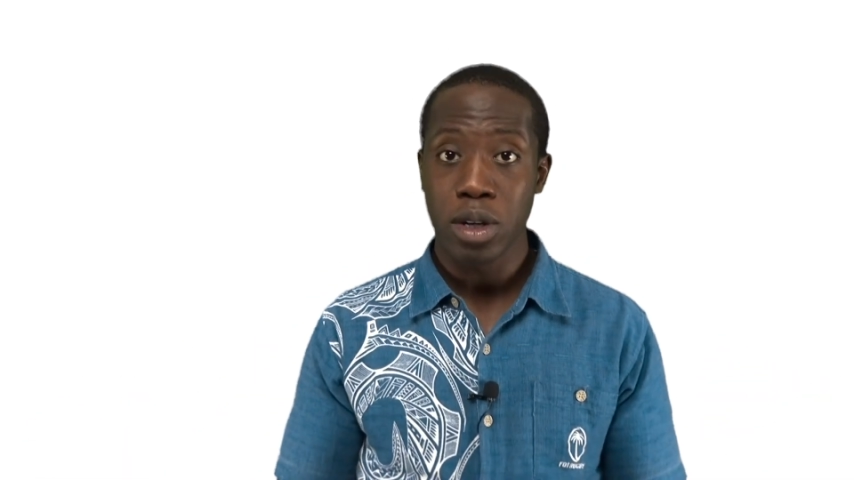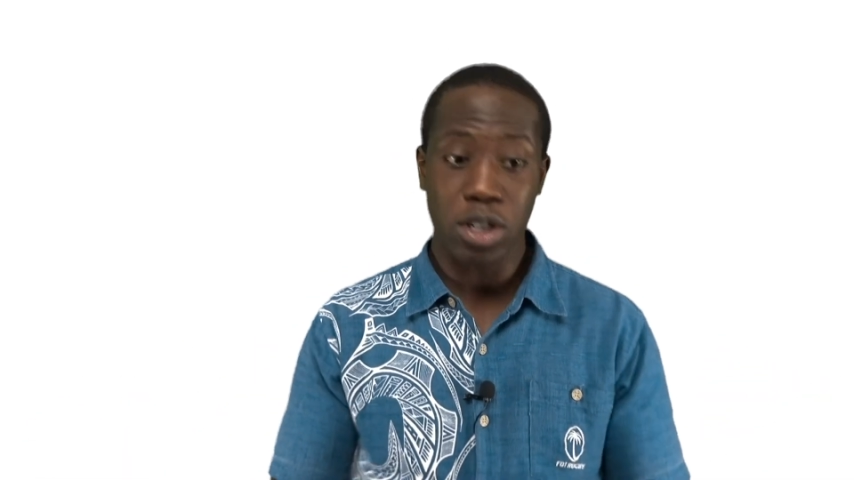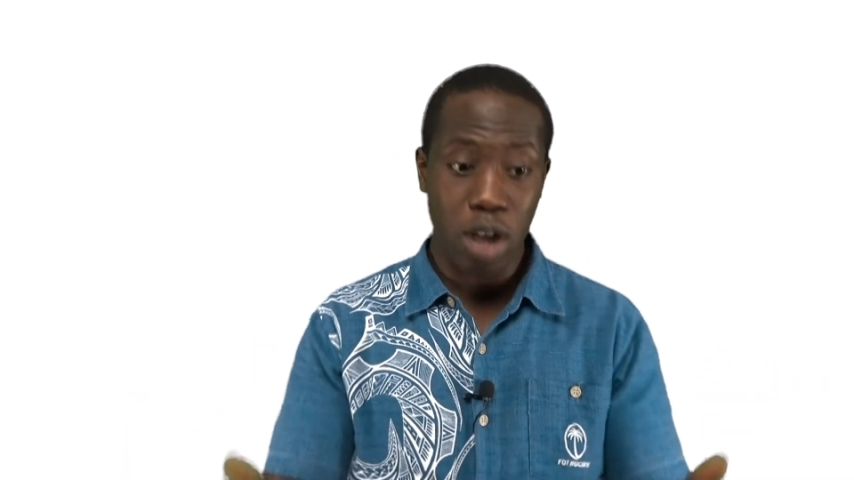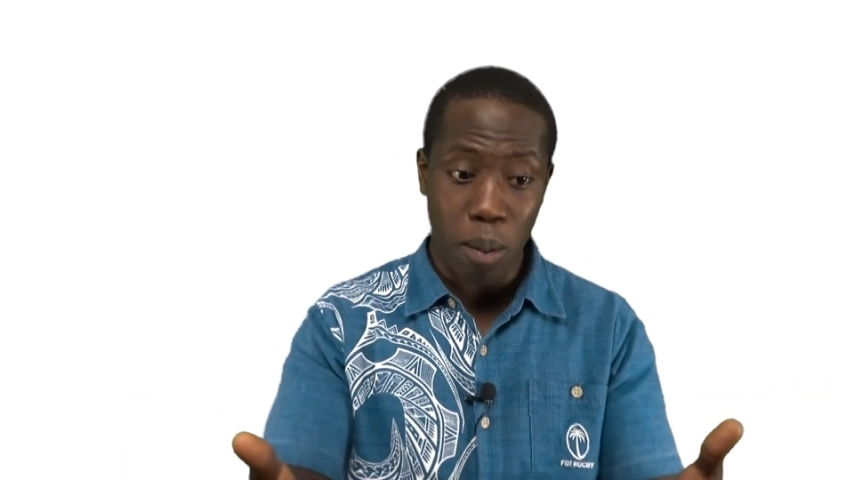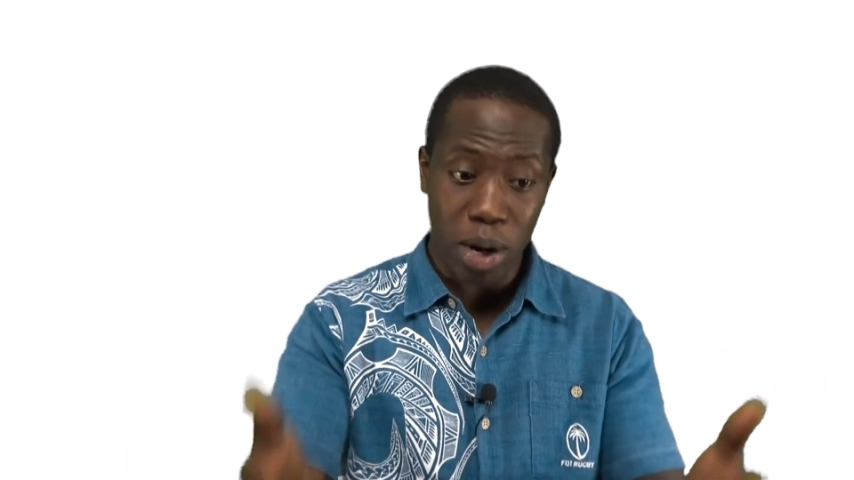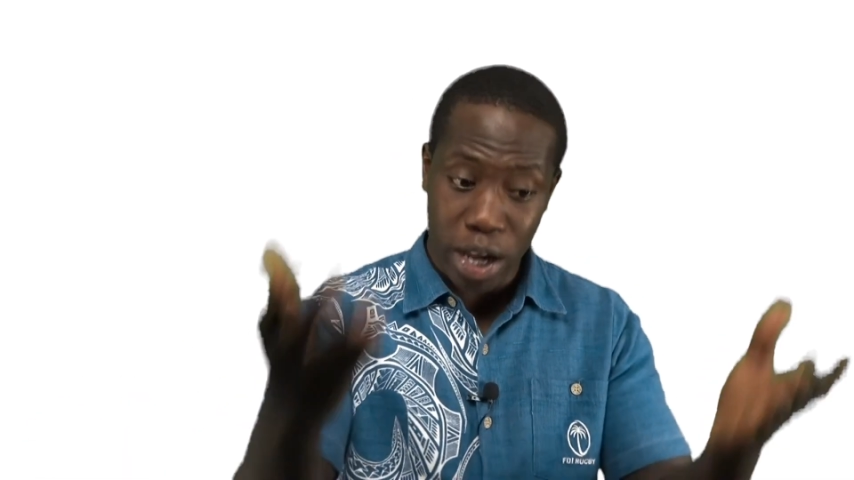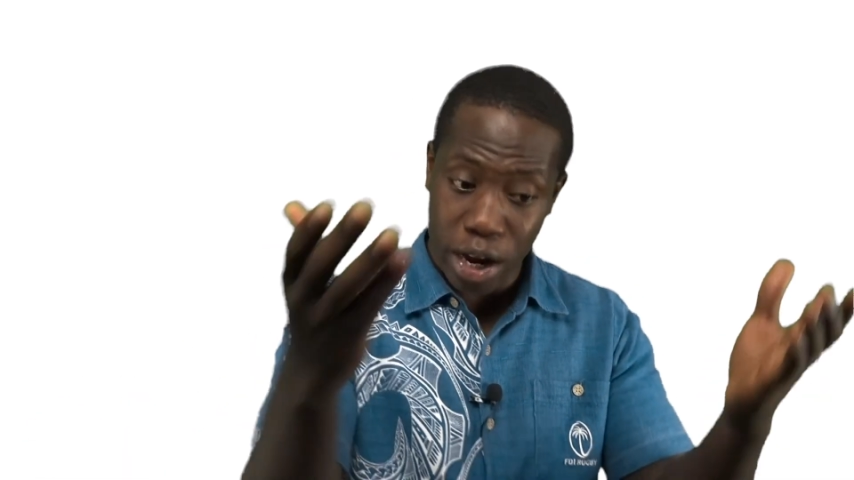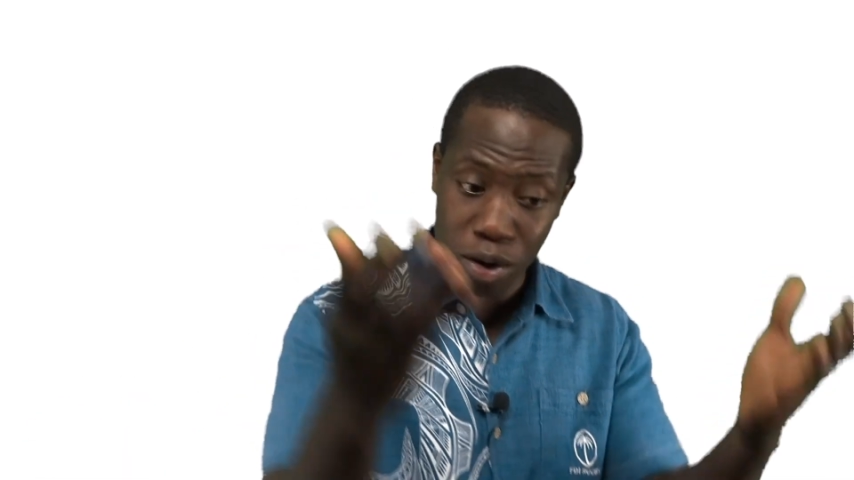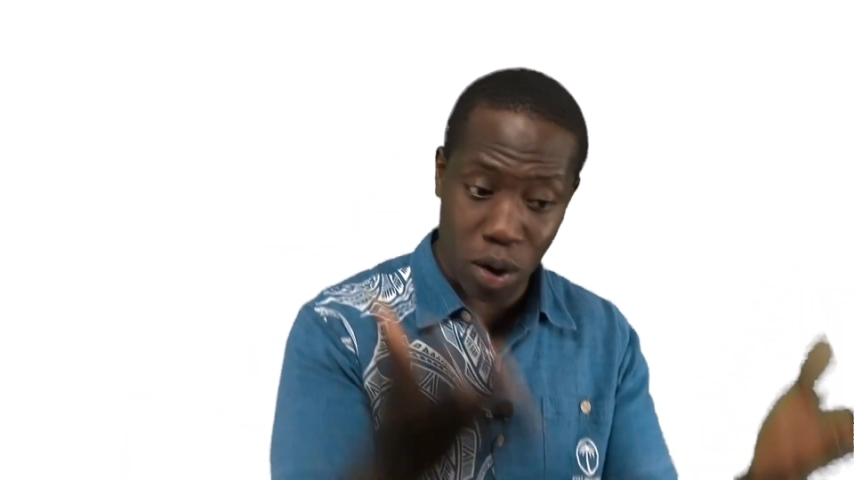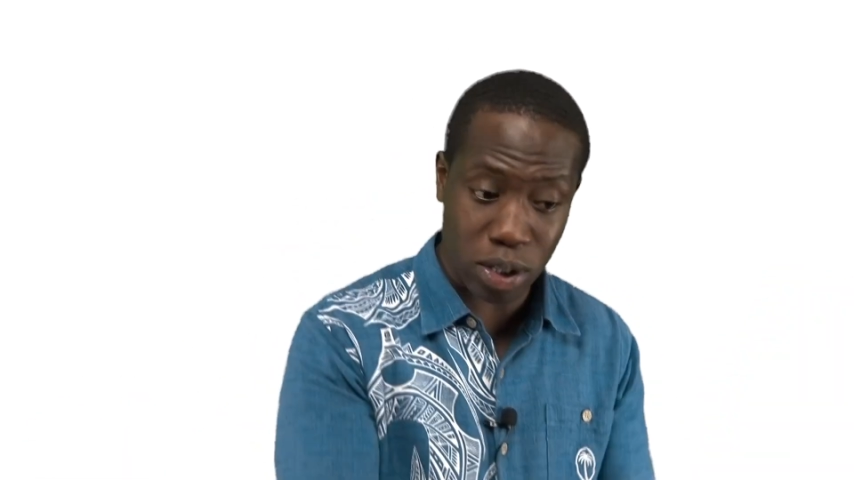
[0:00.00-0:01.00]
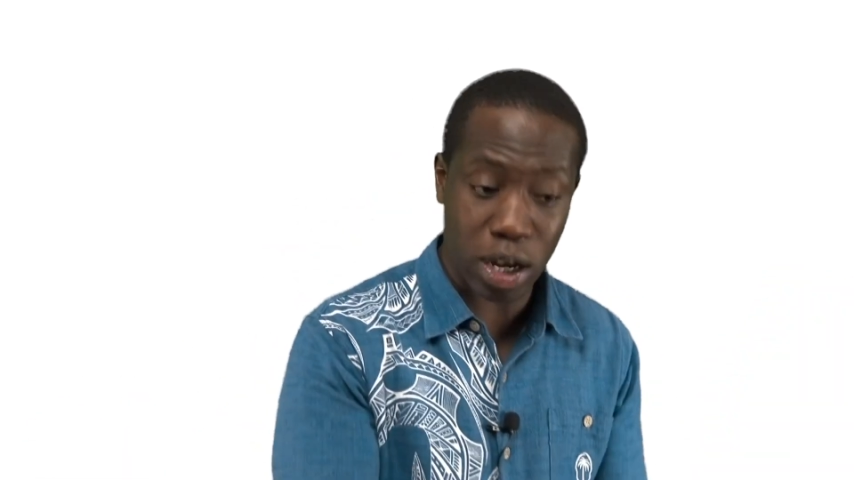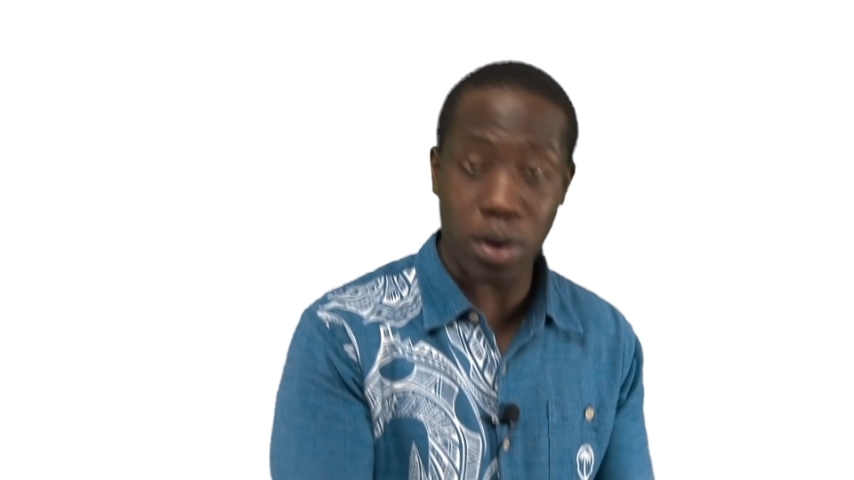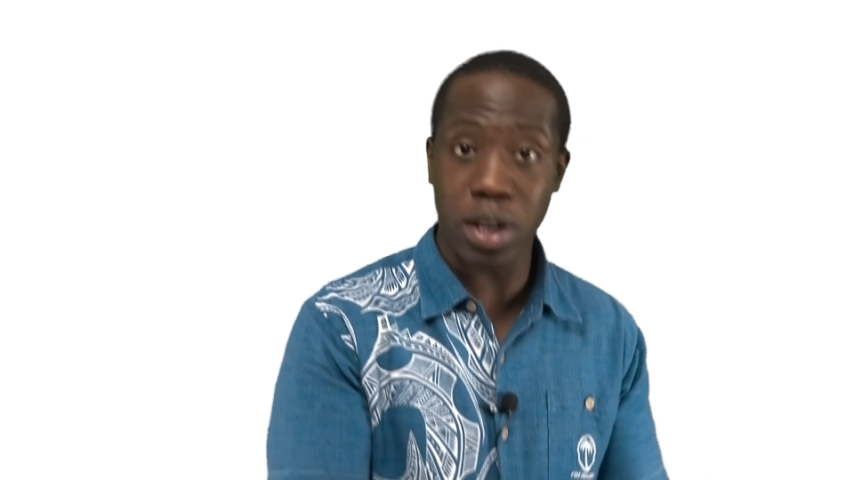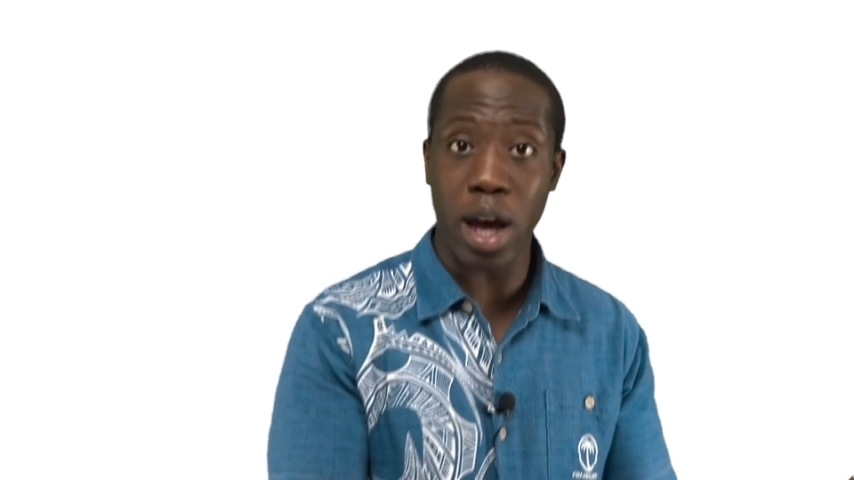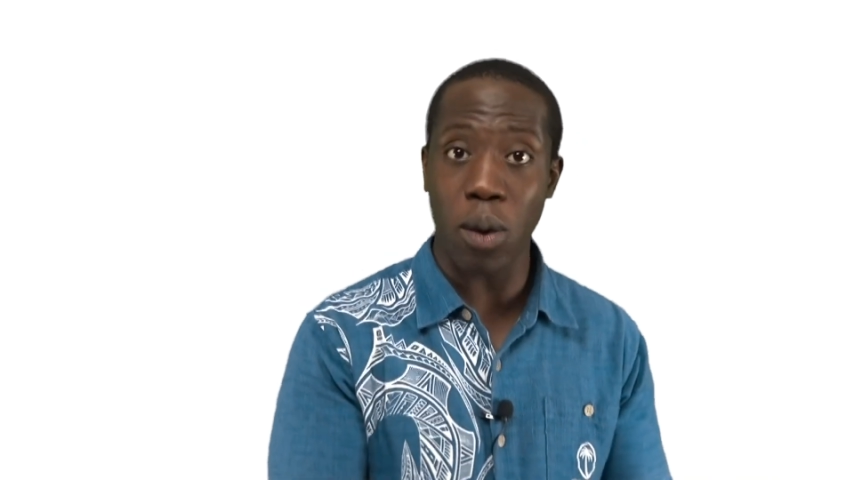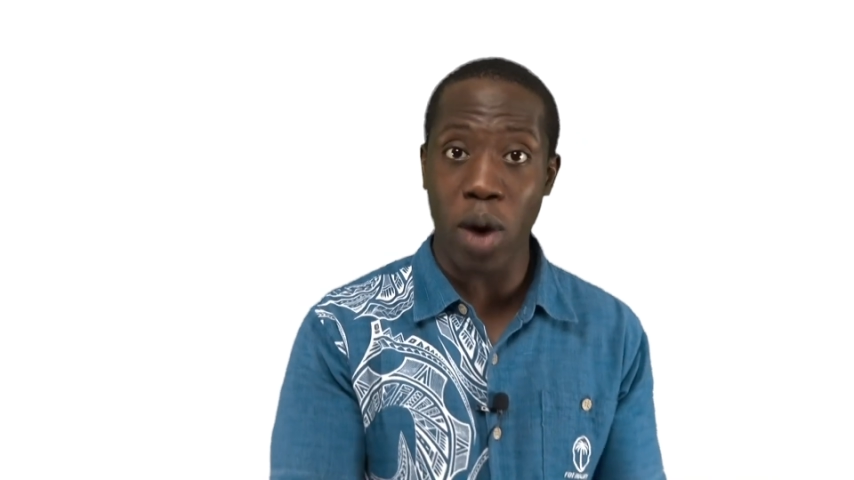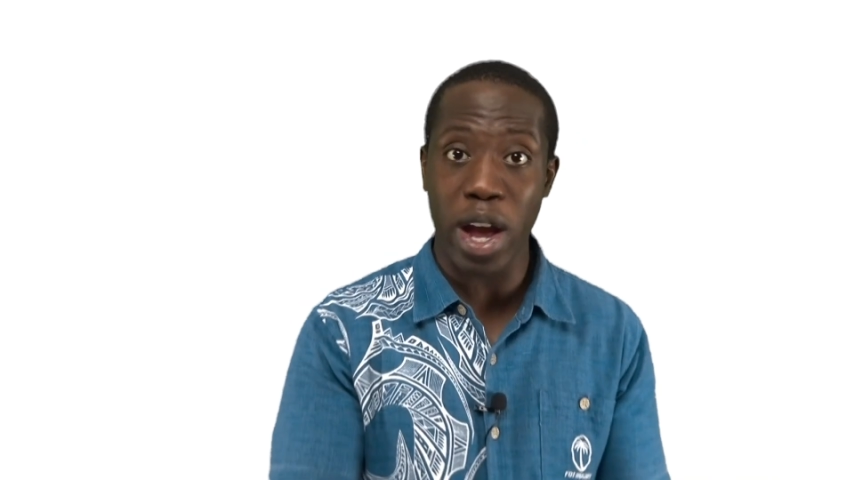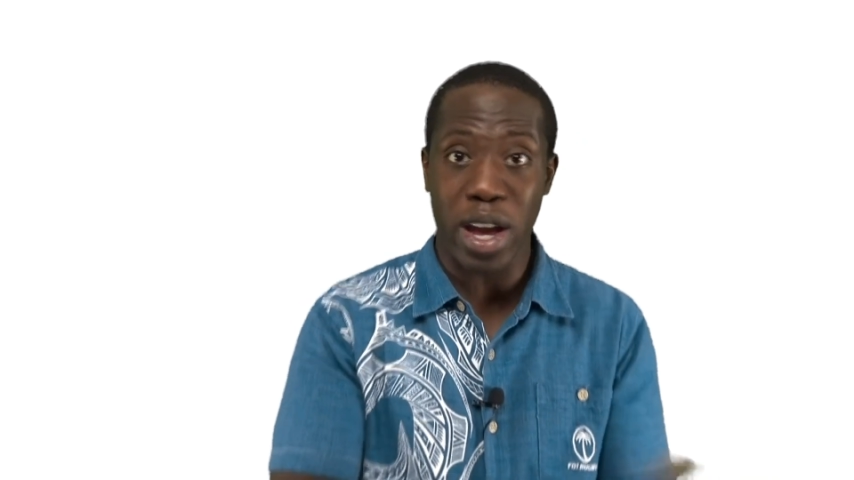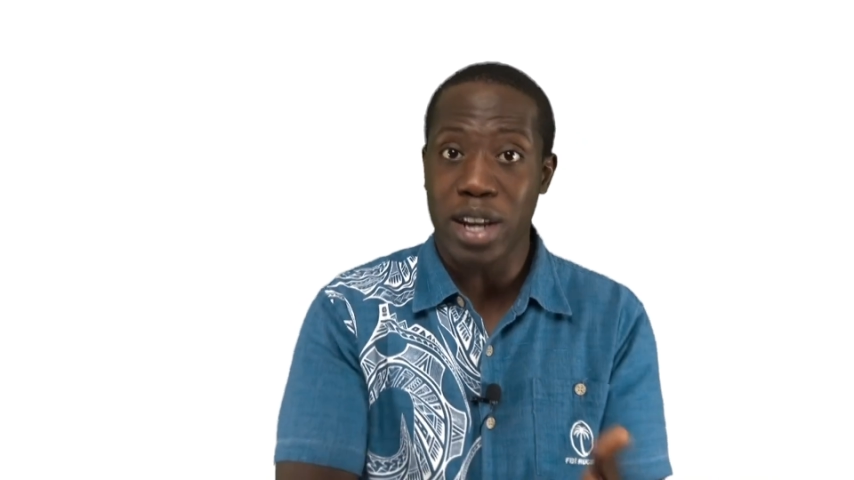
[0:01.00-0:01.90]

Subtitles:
Someone getting knocked down in that way,